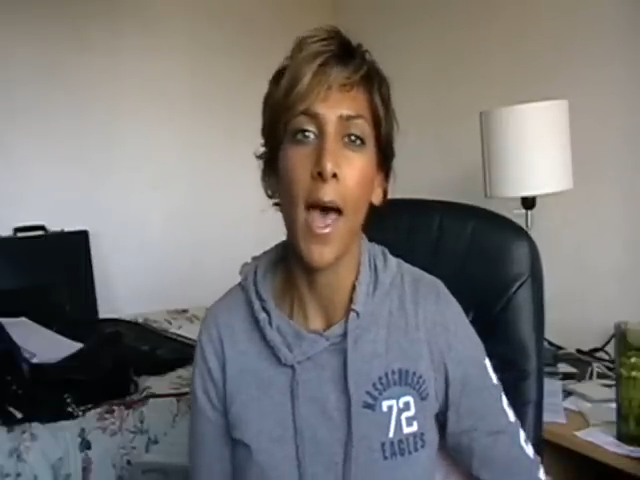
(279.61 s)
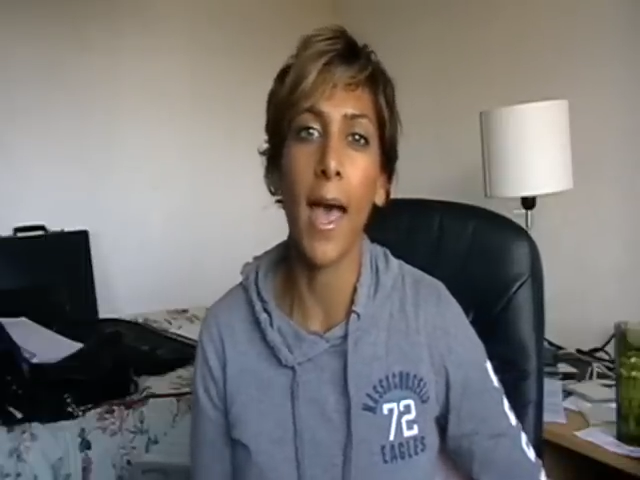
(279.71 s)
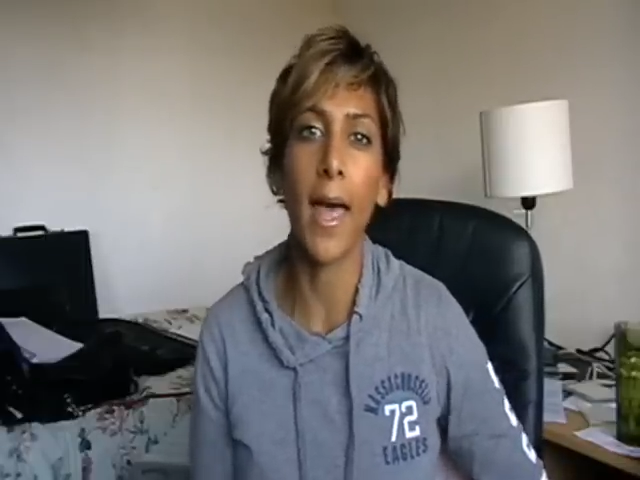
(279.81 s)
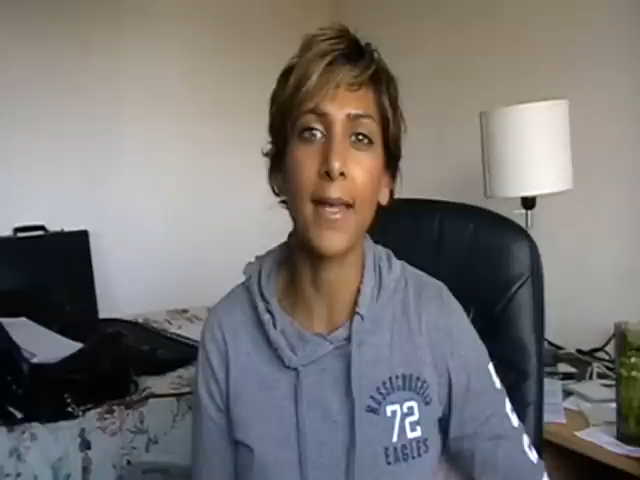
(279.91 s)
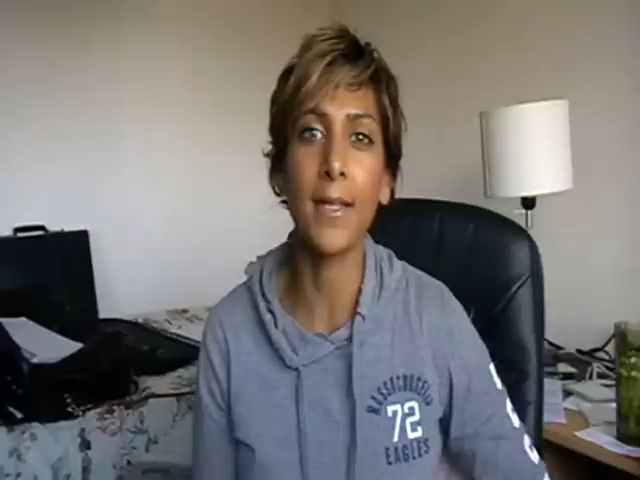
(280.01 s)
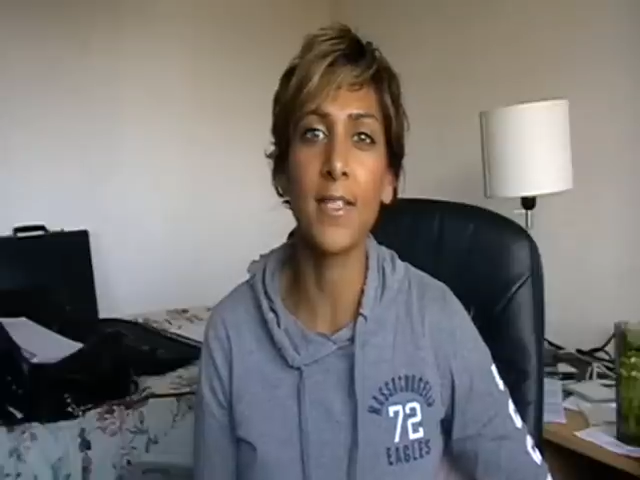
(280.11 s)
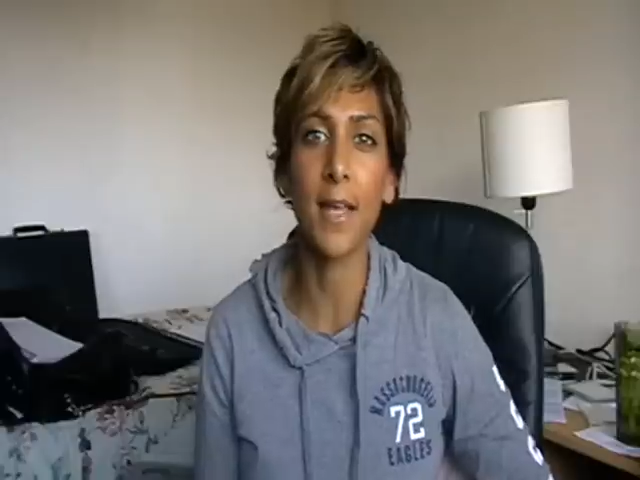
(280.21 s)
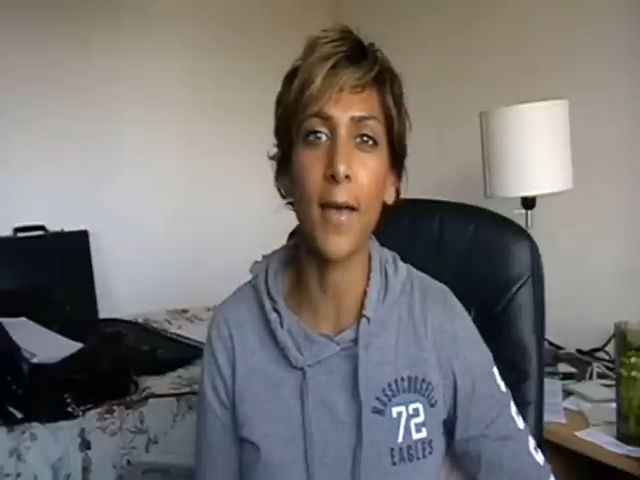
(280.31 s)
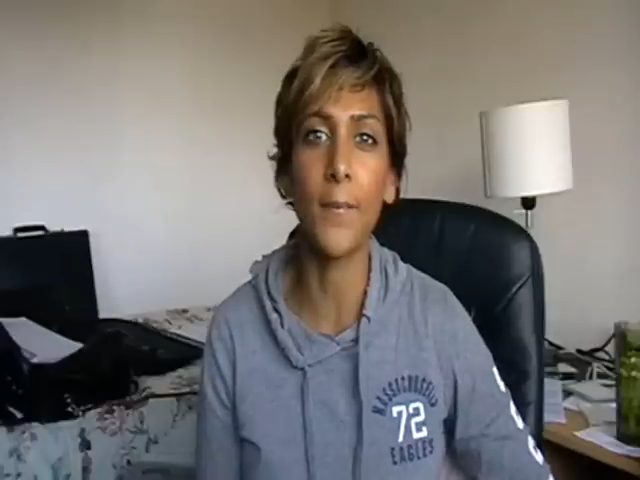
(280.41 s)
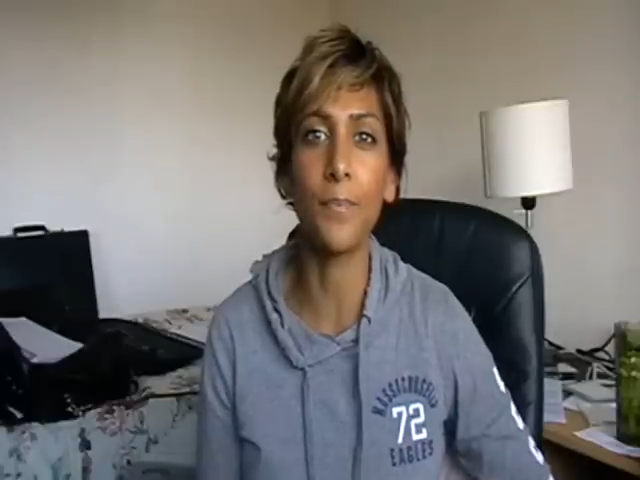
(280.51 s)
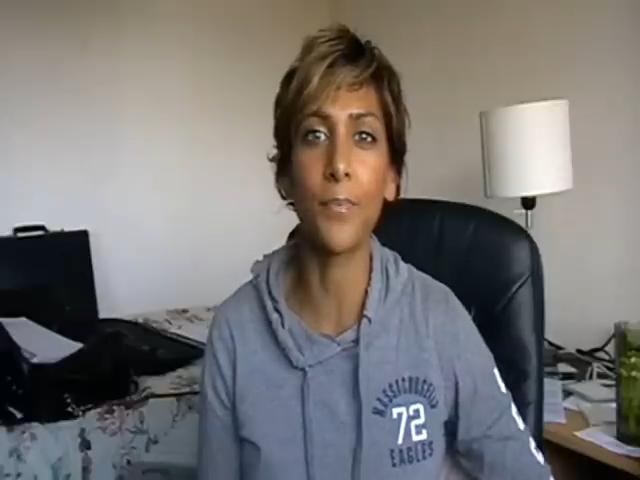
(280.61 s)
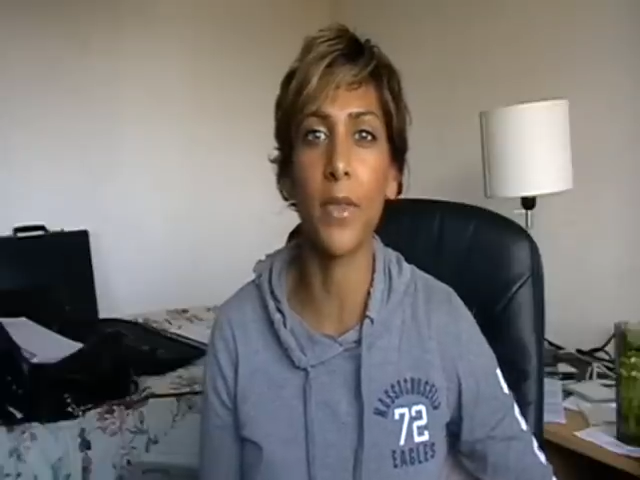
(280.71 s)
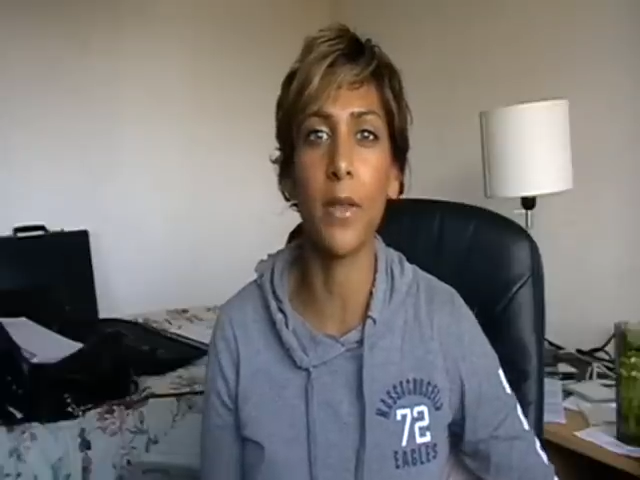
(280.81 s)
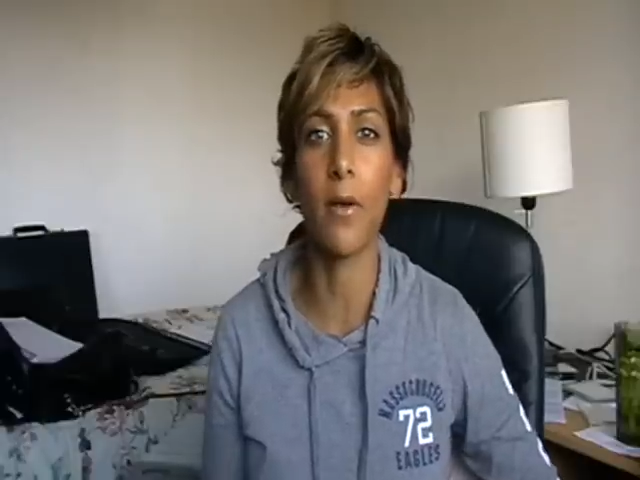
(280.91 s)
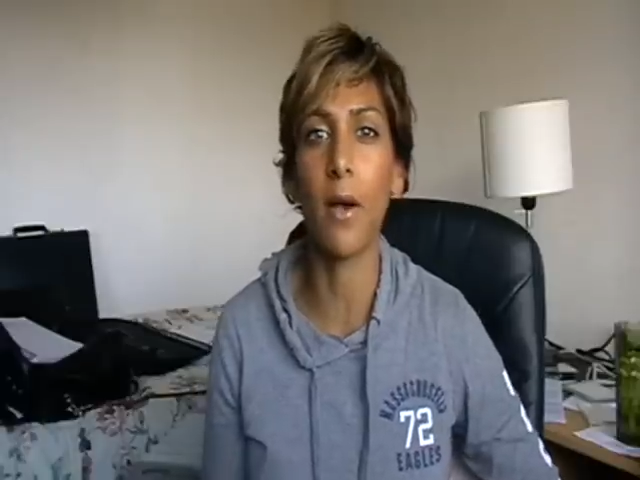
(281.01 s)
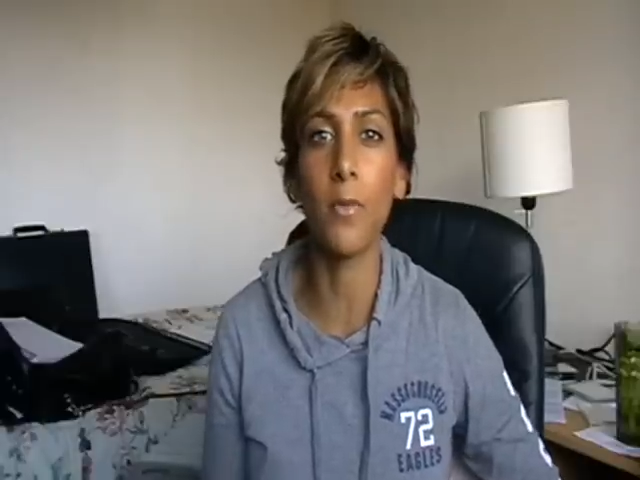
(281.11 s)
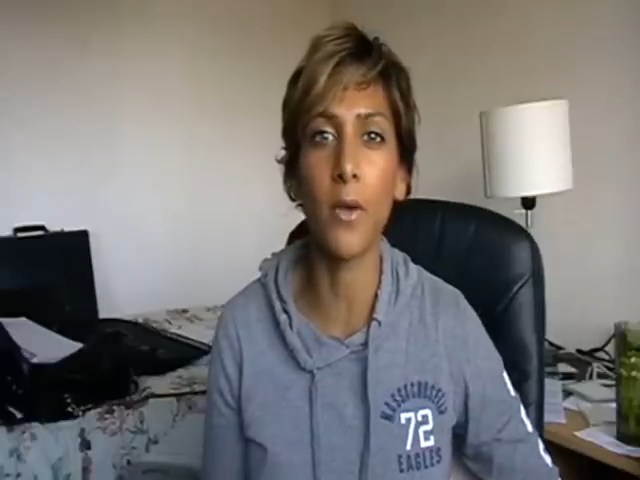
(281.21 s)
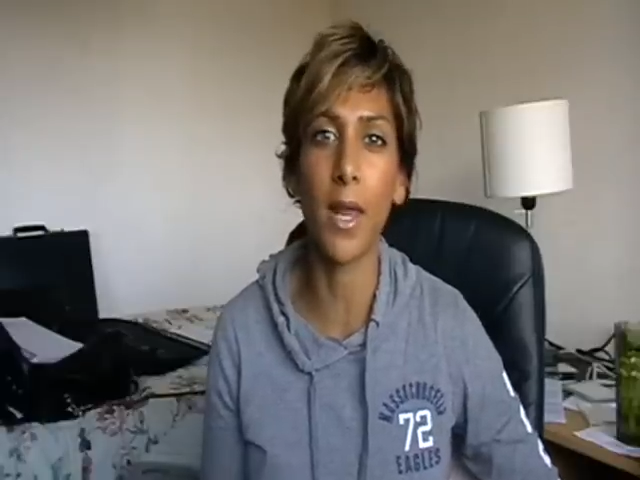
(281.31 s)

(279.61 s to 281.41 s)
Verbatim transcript: And, um, you know, I'm not